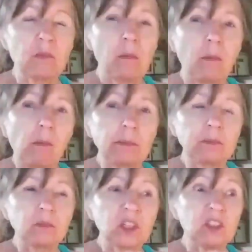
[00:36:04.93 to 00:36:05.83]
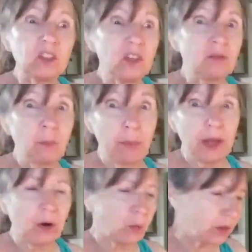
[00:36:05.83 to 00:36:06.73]
It's even better with the
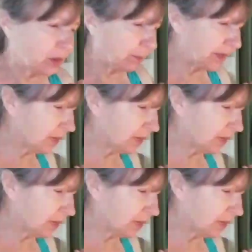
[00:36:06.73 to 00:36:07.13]
beans.